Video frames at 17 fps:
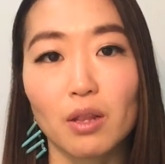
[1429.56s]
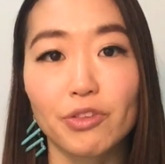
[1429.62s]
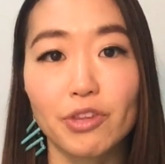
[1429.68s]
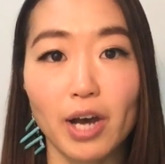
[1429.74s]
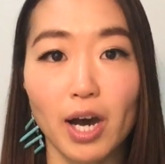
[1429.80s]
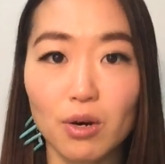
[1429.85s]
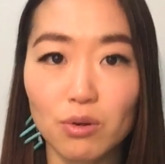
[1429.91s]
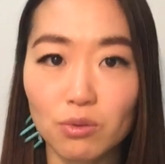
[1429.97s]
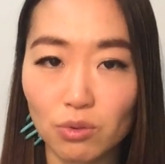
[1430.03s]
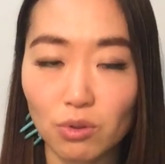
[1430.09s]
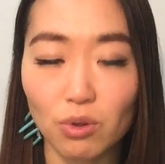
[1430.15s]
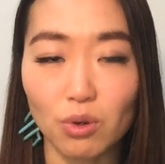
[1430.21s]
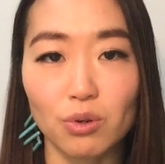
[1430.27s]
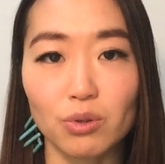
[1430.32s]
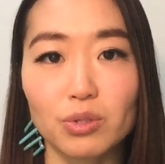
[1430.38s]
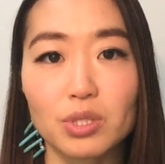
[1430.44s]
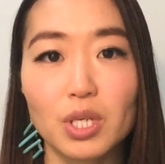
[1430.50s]

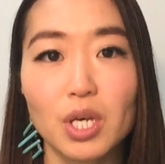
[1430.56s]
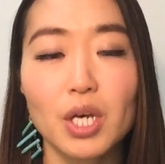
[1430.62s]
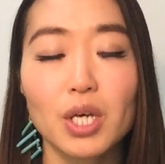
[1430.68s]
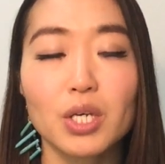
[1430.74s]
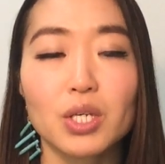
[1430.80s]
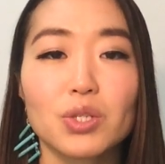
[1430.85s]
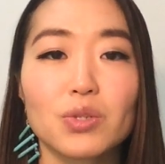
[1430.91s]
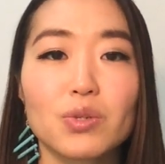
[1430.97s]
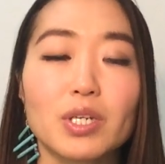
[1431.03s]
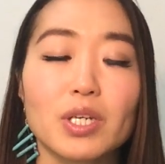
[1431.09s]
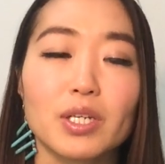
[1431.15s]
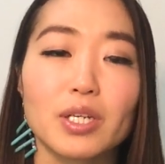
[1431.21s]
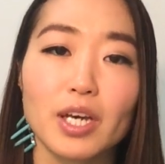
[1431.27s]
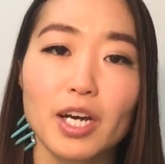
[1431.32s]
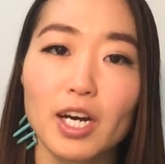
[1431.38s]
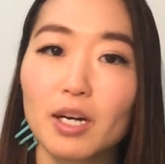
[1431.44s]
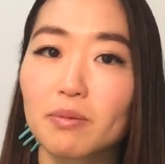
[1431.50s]
downloads. You can
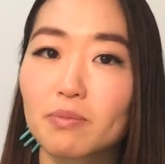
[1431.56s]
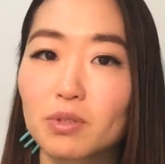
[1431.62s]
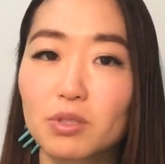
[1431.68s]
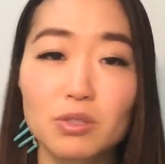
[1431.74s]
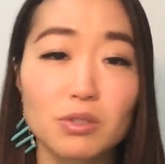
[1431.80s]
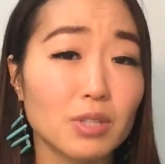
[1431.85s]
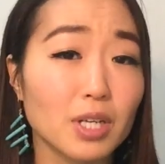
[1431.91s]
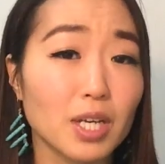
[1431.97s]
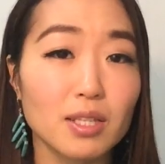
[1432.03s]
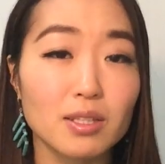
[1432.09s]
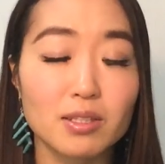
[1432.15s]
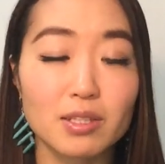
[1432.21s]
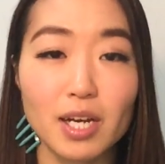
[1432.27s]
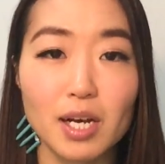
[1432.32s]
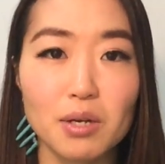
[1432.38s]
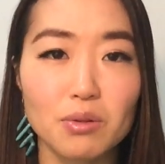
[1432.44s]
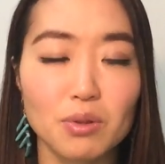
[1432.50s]
have
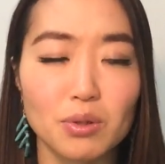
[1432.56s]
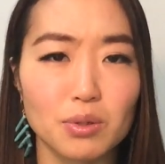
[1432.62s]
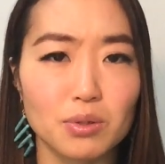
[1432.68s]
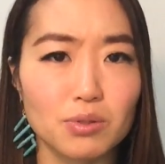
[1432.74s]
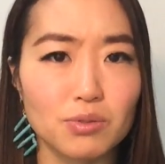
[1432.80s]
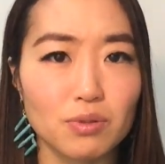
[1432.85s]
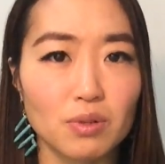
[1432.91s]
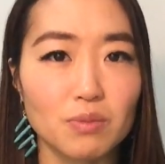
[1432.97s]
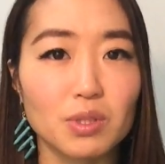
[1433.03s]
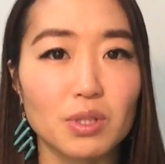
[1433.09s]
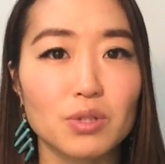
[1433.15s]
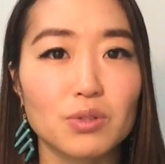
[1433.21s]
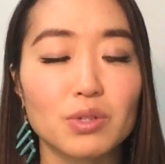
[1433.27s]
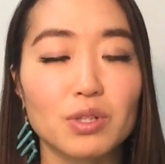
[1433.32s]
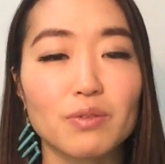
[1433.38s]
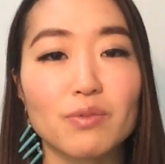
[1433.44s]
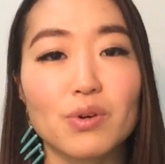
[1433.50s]
great downloads from the
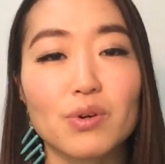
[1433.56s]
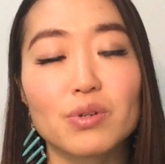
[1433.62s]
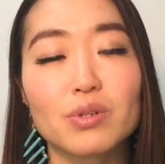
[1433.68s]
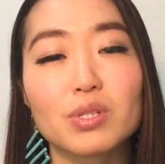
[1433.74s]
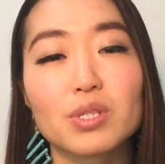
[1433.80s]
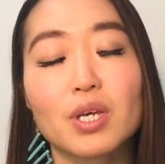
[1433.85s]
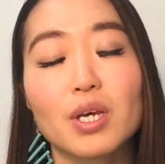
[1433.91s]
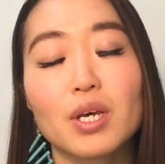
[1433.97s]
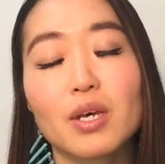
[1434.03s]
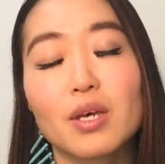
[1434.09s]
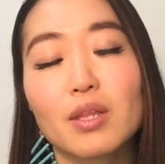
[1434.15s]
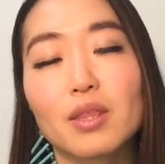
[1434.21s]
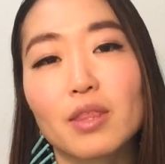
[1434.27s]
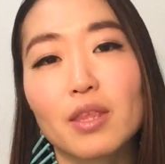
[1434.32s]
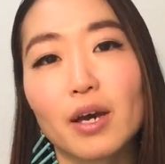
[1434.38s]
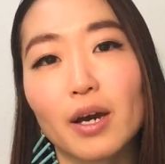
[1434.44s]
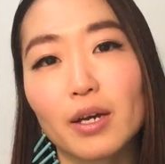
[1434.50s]
universe
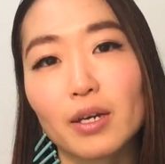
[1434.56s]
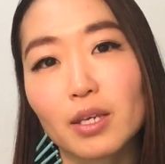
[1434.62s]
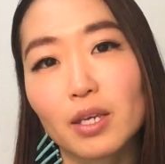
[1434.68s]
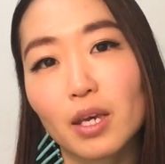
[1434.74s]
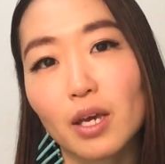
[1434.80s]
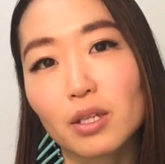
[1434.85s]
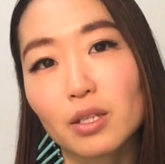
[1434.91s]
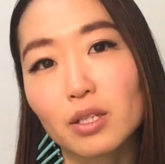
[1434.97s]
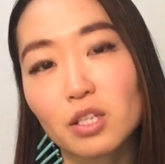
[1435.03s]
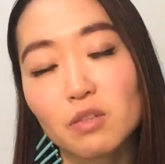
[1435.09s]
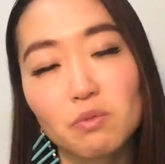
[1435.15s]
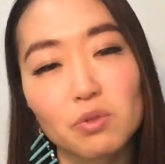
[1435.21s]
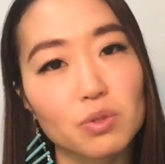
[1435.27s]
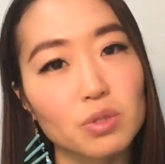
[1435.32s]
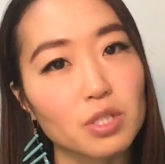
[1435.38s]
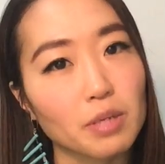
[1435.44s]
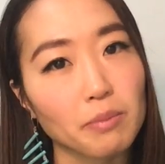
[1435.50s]
that can give
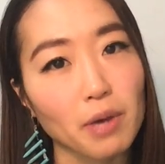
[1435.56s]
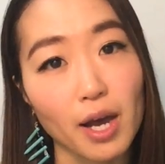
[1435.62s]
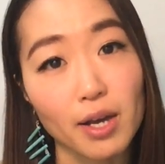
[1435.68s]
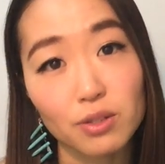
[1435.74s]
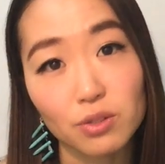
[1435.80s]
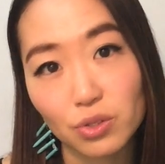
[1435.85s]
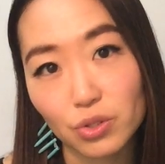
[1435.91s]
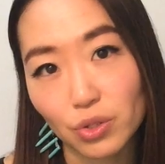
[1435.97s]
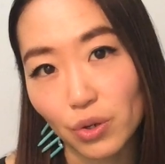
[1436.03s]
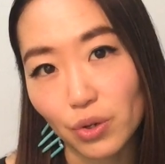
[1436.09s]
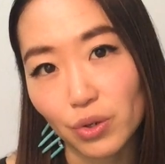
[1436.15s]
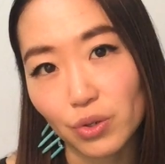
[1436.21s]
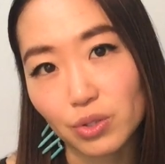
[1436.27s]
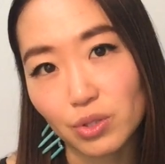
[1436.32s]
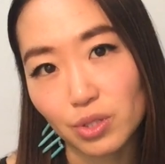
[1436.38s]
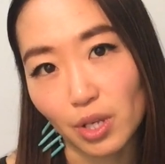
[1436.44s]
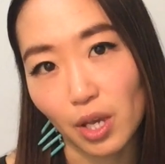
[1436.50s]
you some
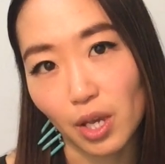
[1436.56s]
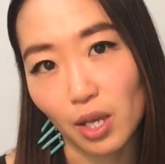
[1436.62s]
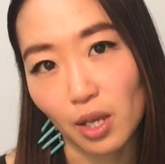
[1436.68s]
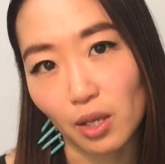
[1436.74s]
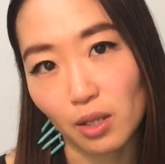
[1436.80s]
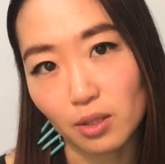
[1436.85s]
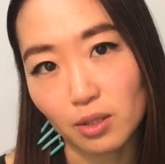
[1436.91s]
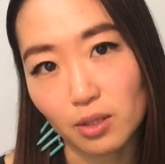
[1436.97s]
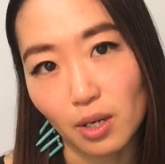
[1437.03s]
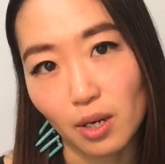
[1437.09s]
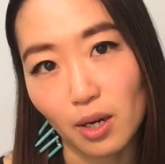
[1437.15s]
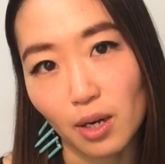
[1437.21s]
answers and